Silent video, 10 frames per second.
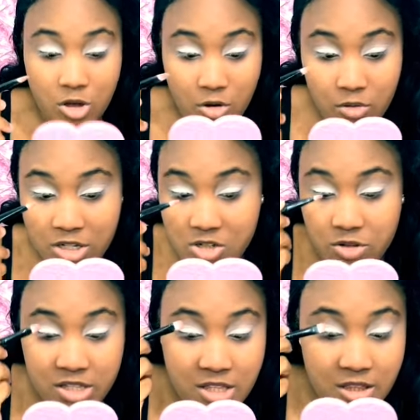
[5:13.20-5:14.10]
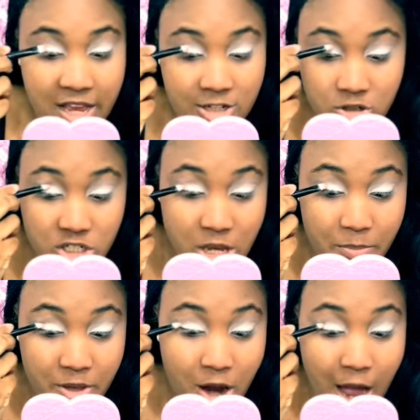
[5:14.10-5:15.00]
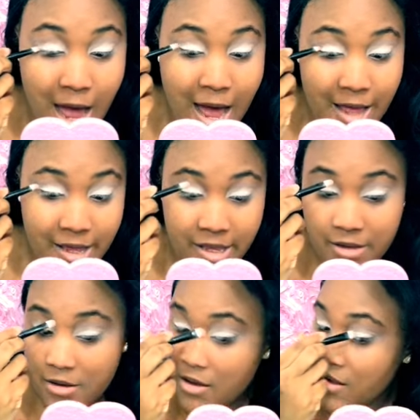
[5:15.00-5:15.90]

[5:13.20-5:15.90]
know, because you get the natural shape of your eye, and